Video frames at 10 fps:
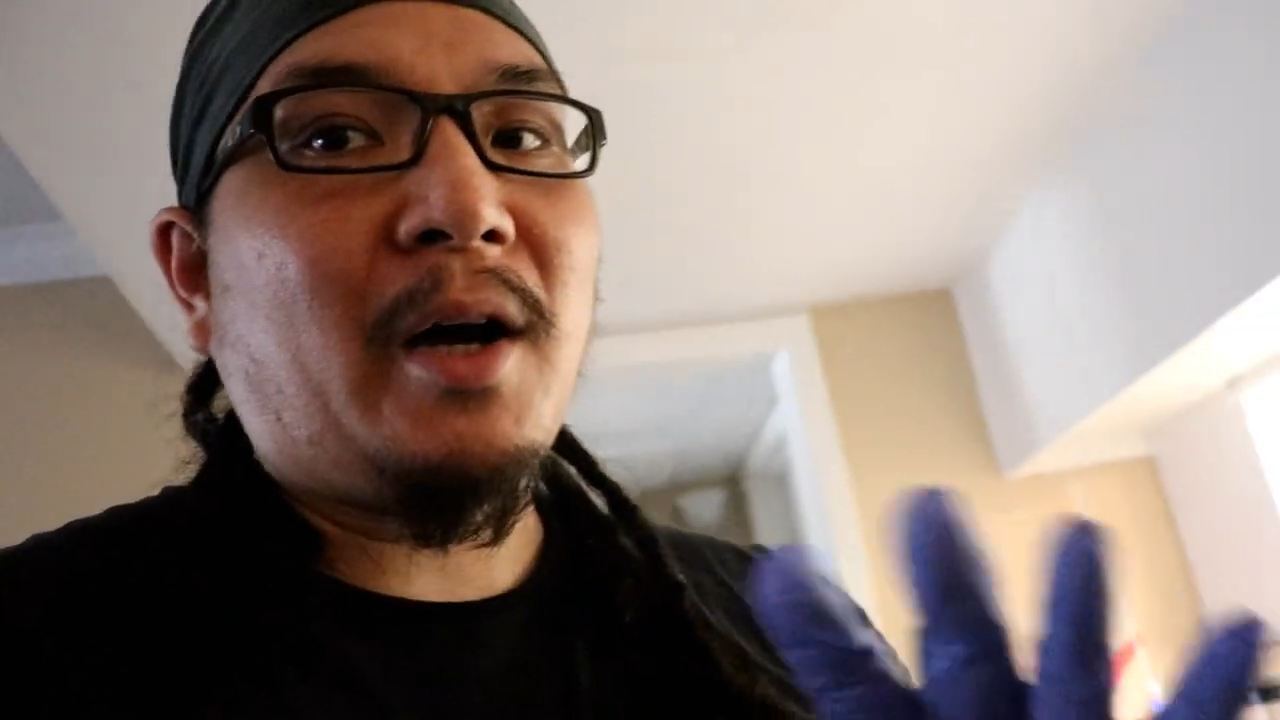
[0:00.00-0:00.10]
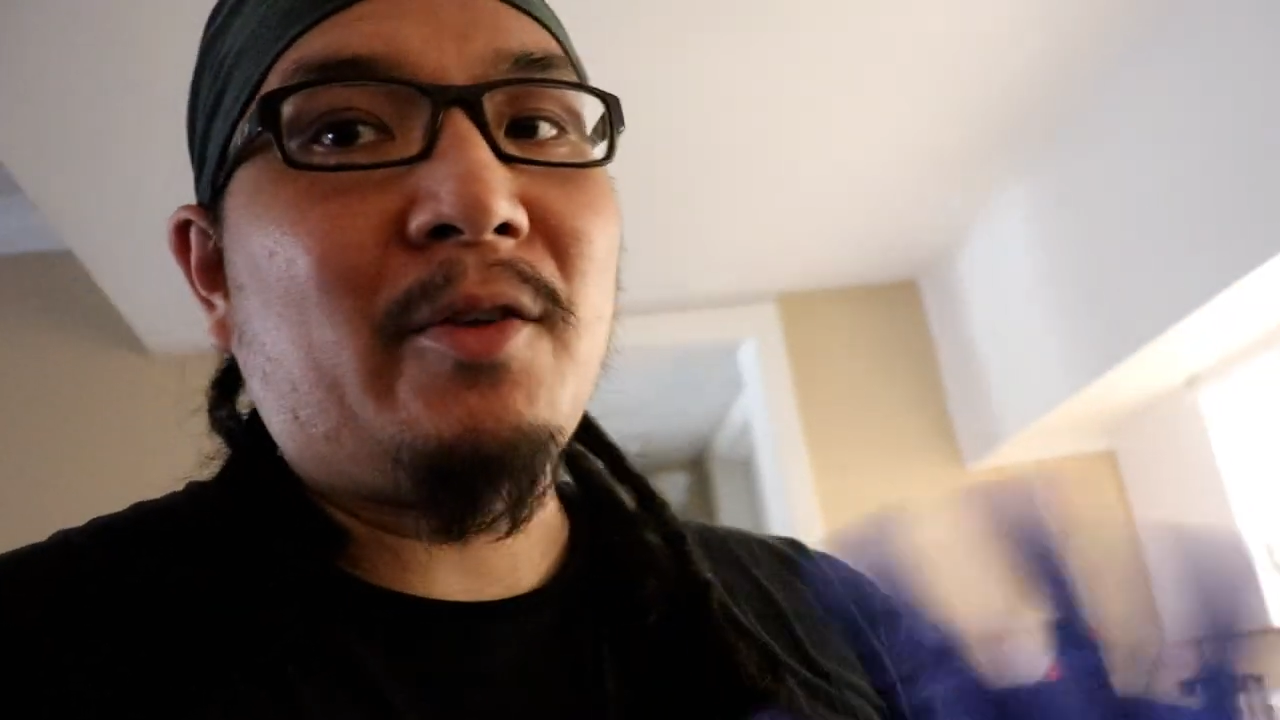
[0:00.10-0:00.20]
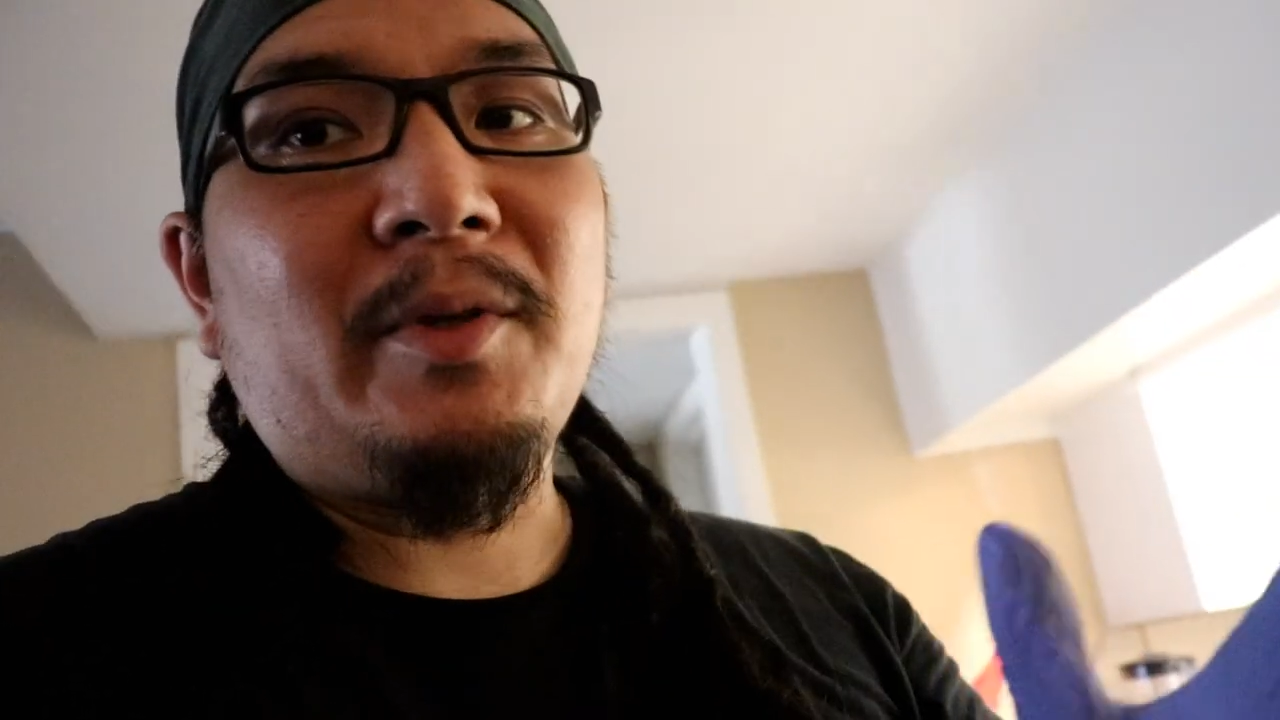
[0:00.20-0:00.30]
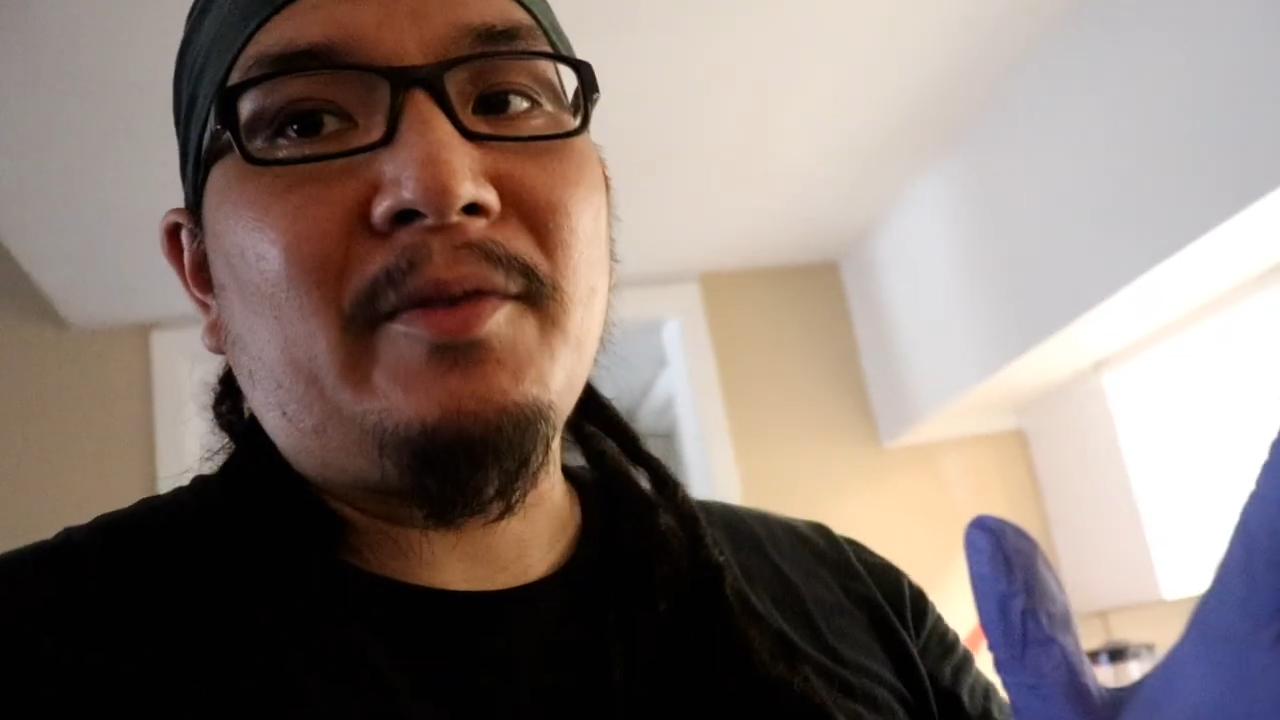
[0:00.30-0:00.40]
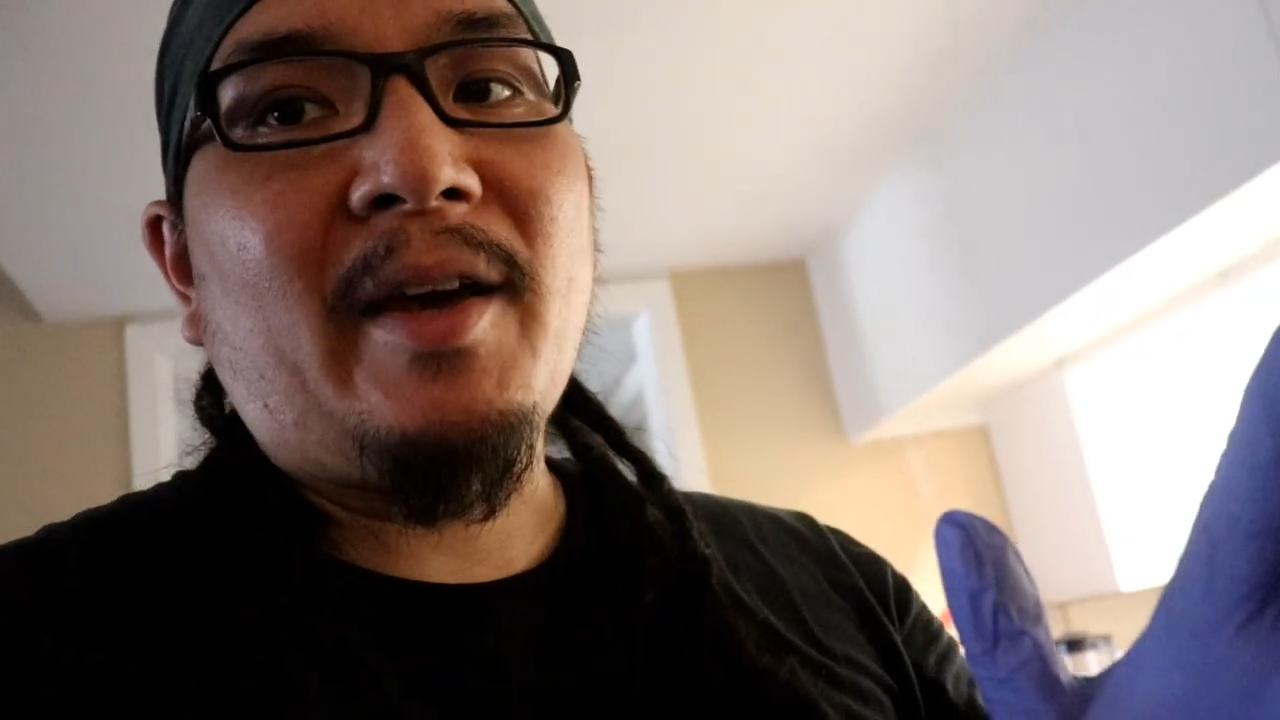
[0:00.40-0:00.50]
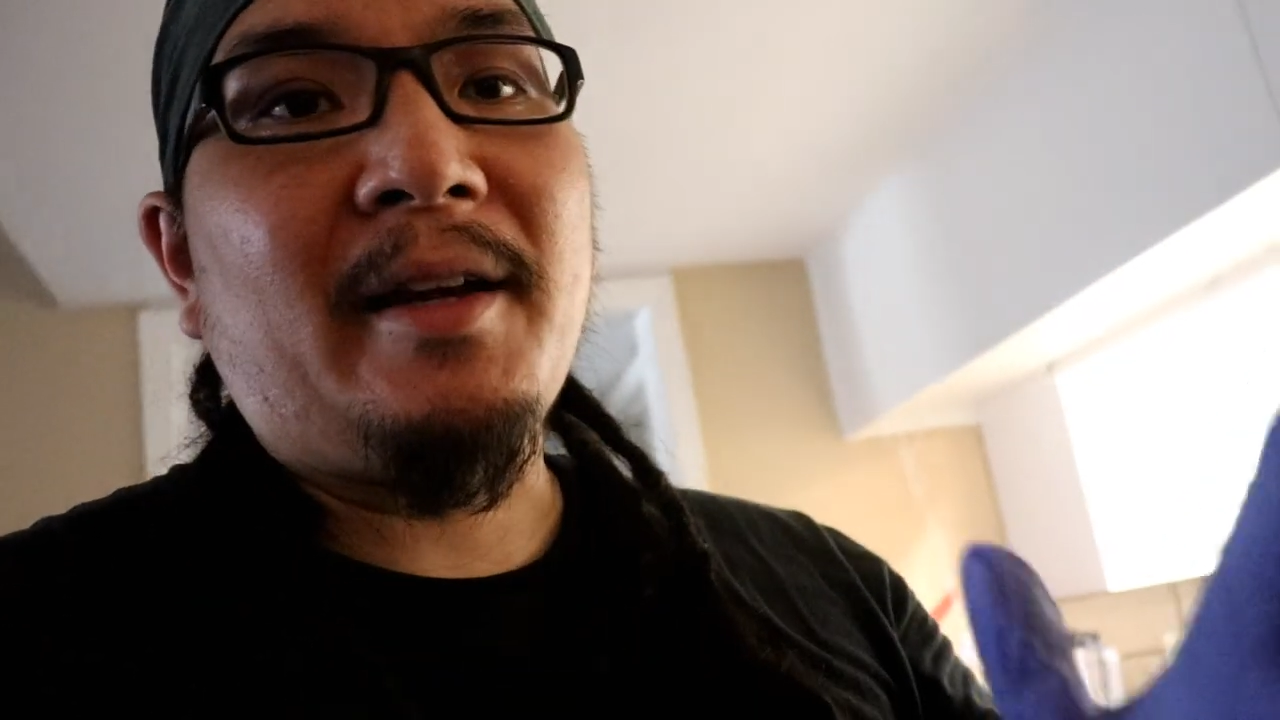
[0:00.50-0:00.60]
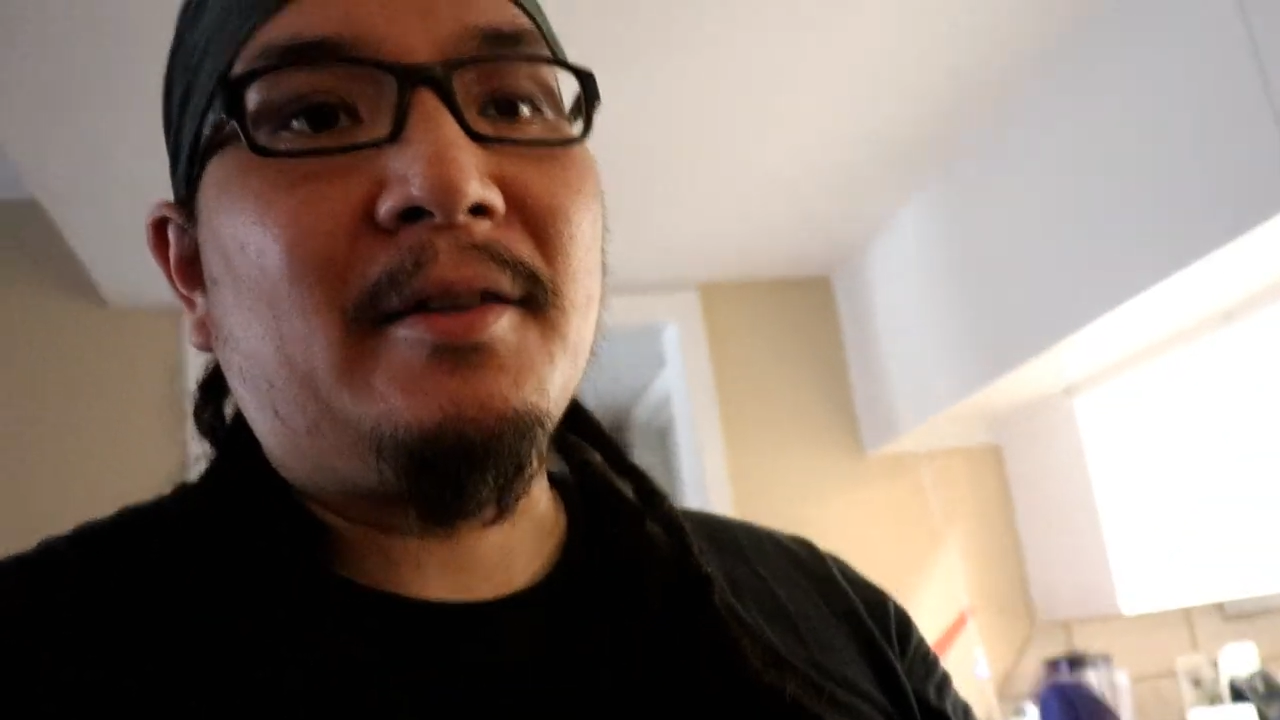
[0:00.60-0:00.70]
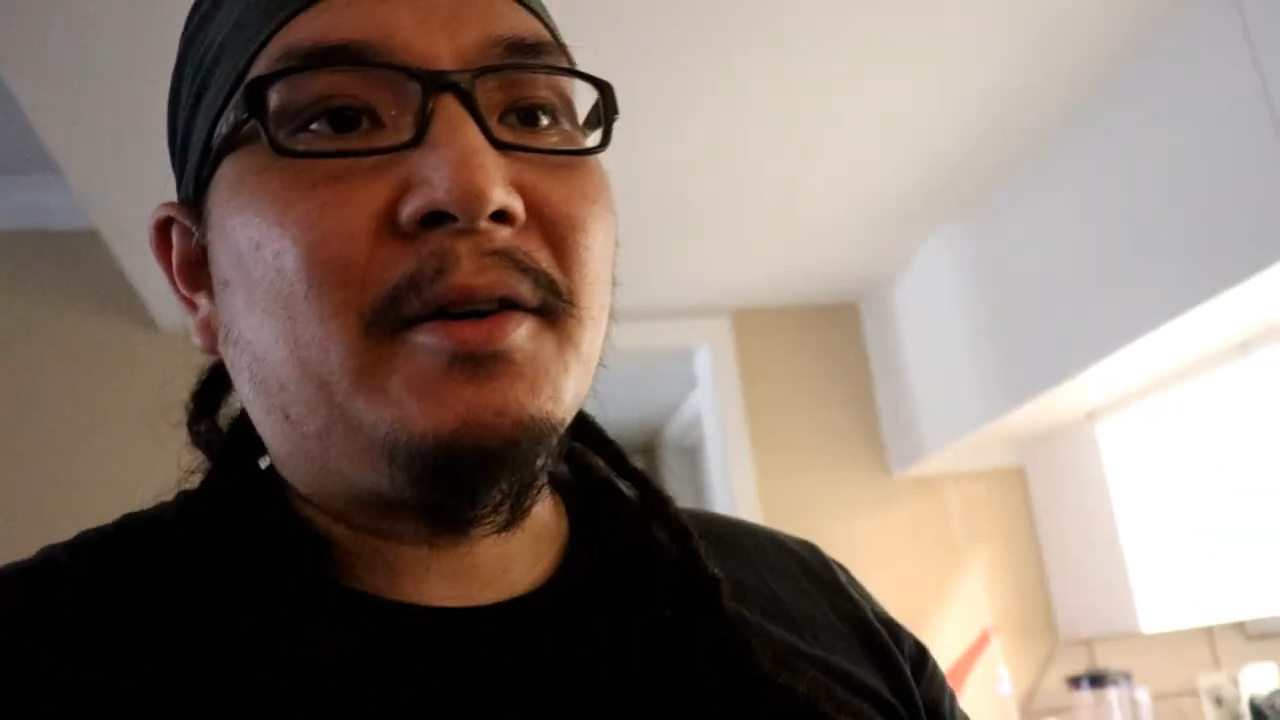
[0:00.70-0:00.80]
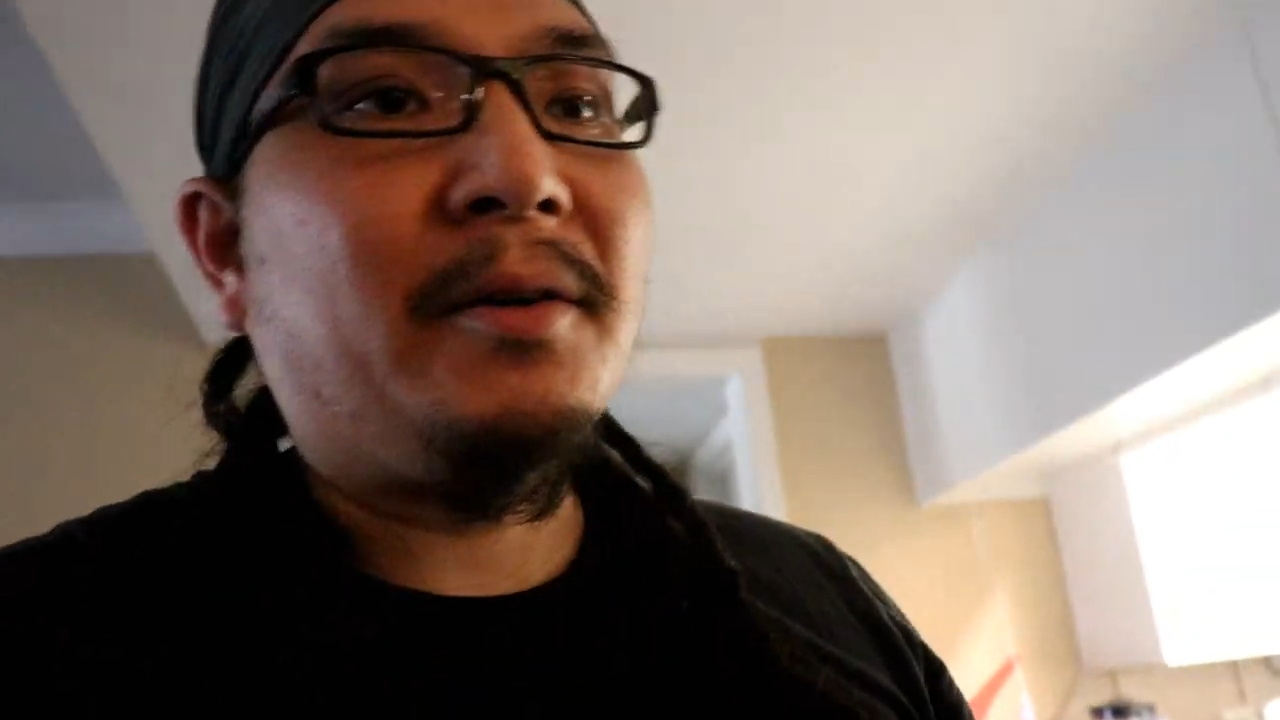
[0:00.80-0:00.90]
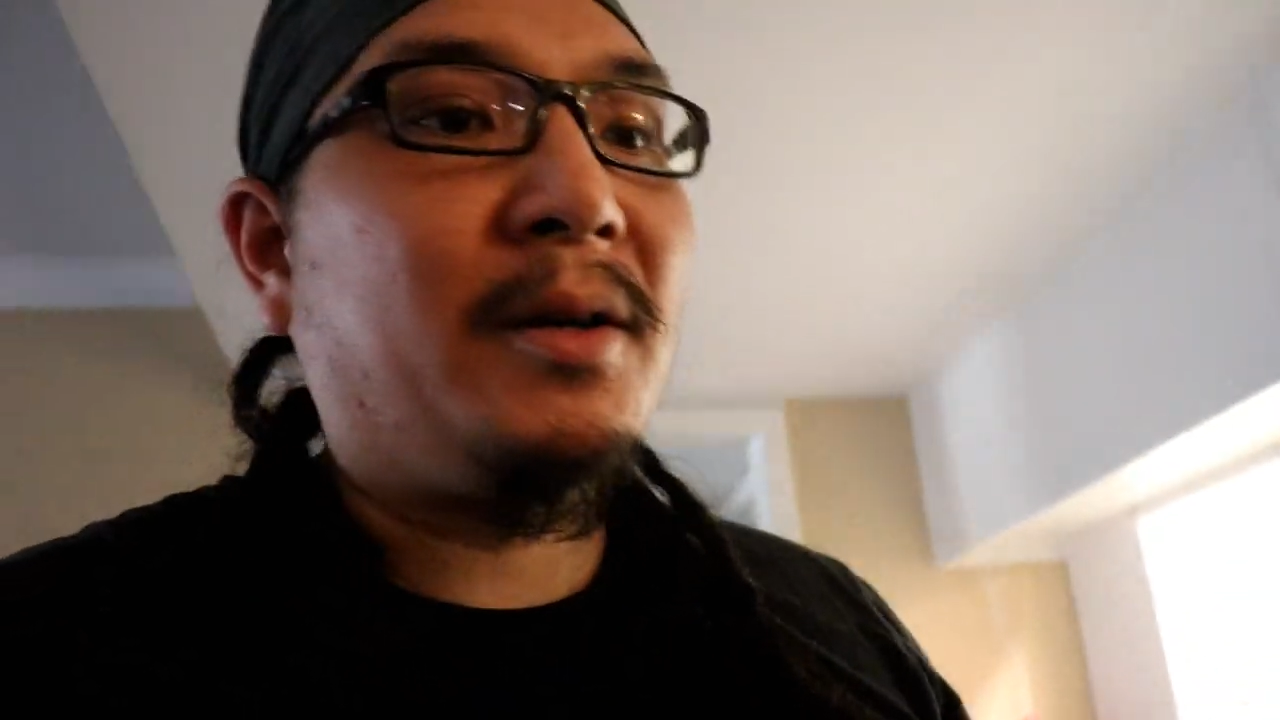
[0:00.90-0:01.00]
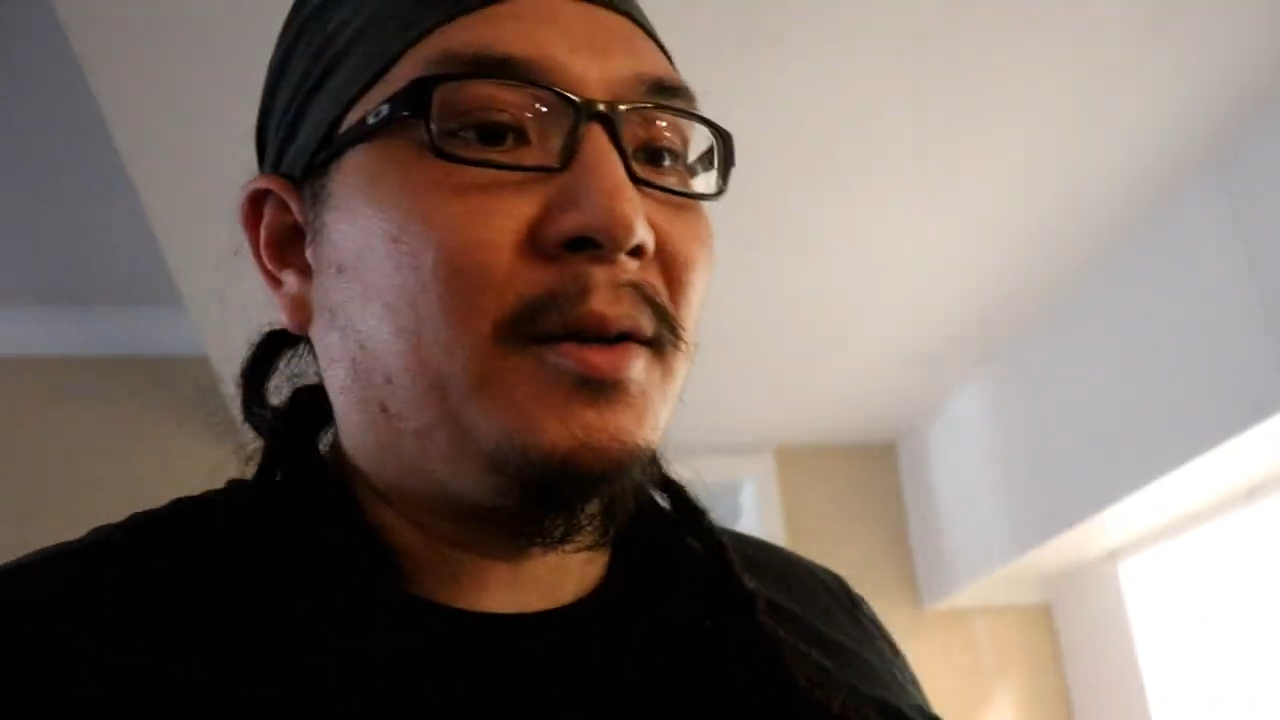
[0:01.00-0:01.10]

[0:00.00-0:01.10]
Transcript: I've already had it done.